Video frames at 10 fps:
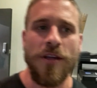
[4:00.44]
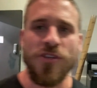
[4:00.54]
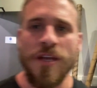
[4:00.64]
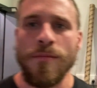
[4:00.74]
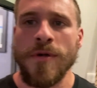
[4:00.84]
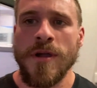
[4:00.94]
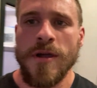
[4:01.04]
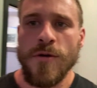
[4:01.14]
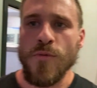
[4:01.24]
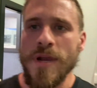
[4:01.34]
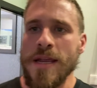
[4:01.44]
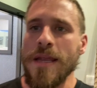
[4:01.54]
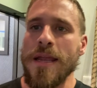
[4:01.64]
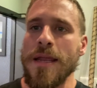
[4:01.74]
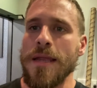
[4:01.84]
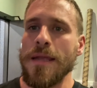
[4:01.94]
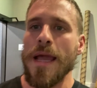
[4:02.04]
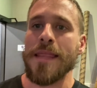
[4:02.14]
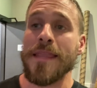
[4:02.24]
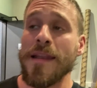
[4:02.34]
a gym. We
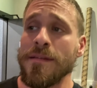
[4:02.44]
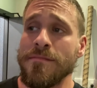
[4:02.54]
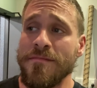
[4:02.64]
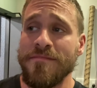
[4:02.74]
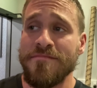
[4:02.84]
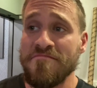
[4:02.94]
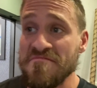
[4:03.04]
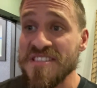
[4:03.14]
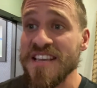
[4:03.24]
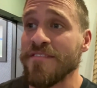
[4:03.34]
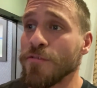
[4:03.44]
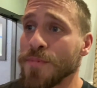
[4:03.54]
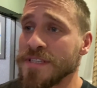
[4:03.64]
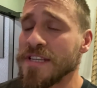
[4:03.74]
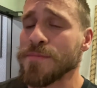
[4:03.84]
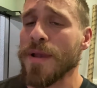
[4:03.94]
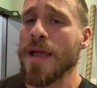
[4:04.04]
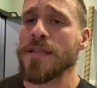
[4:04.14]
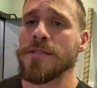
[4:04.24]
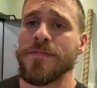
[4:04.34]
had done several business
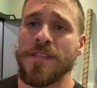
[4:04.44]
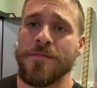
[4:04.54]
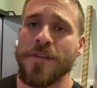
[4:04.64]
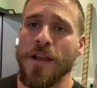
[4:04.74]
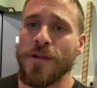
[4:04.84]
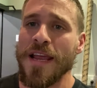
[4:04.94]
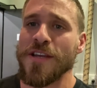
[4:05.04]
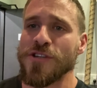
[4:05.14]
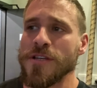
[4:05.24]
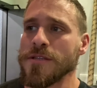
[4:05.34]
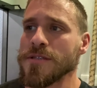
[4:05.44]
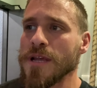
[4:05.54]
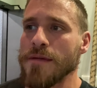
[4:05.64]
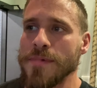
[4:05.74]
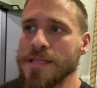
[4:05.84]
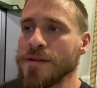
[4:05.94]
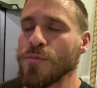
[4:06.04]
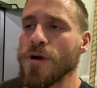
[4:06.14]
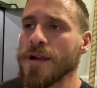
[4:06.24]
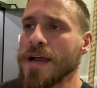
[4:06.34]
plans for different locations. It didn't
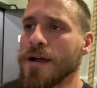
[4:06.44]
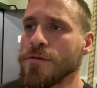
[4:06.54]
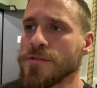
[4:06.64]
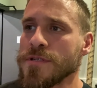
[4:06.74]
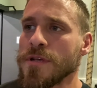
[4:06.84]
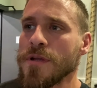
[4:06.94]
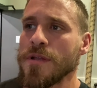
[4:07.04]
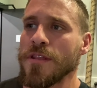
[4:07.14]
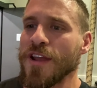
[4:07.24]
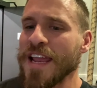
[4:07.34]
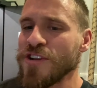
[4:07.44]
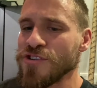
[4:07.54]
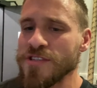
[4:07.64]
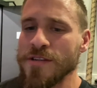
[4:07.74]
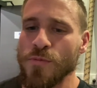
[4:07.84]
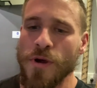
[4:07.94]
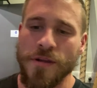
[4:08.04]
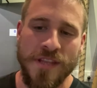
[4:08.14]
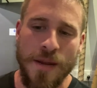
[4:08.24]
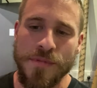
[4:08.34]
work out. The locations didn't
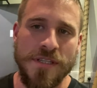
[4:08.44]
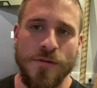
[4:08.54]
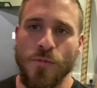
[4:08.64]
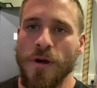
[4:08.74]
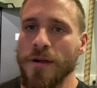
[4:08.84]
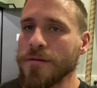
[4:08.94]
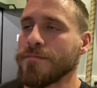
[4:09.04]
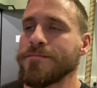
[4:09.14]
work. The numbers didn't work.